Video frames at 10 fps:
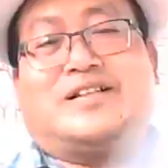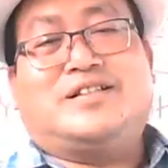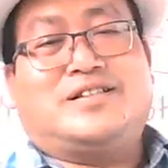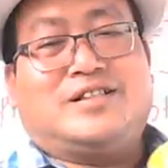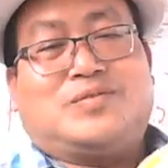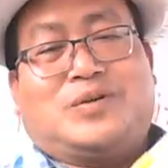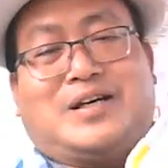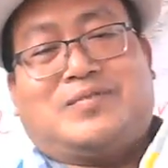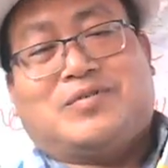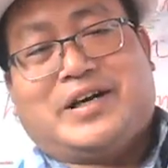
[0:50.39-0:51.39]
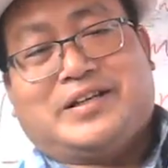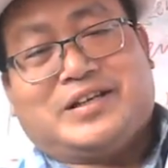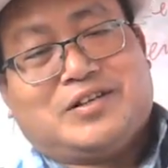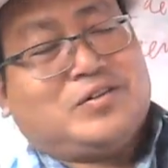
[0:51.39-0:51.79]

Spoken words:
this is what I'm writing.